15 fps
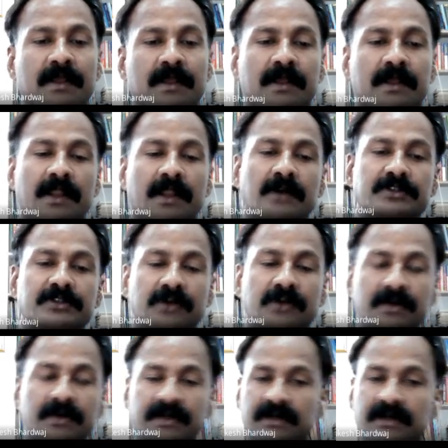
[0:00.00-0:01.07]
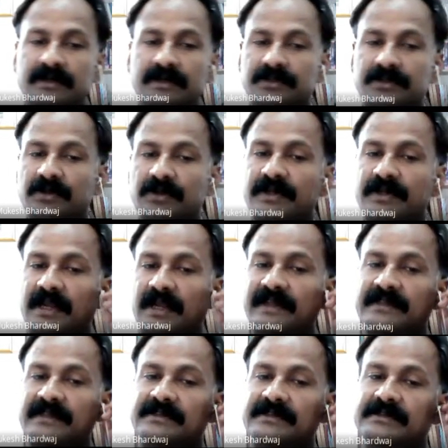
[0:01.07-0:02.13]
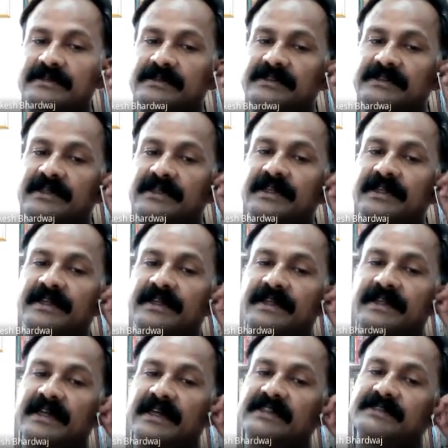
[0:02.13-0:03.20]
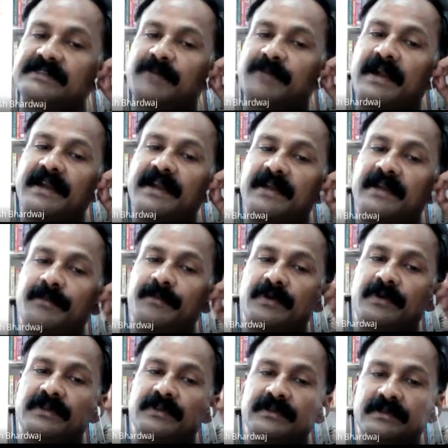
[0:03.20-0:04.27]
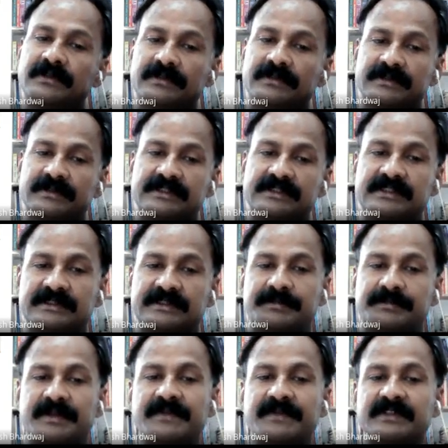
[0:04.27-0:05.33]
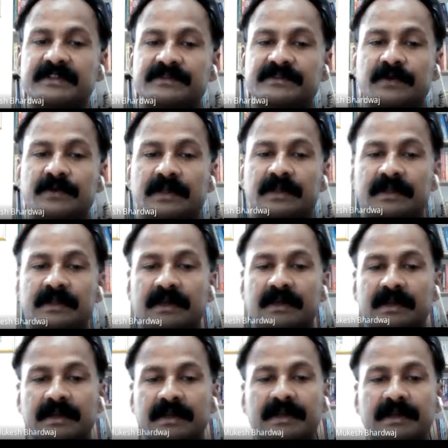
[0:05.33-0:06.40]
Now, John Dalton studied and expanded upon this previous work and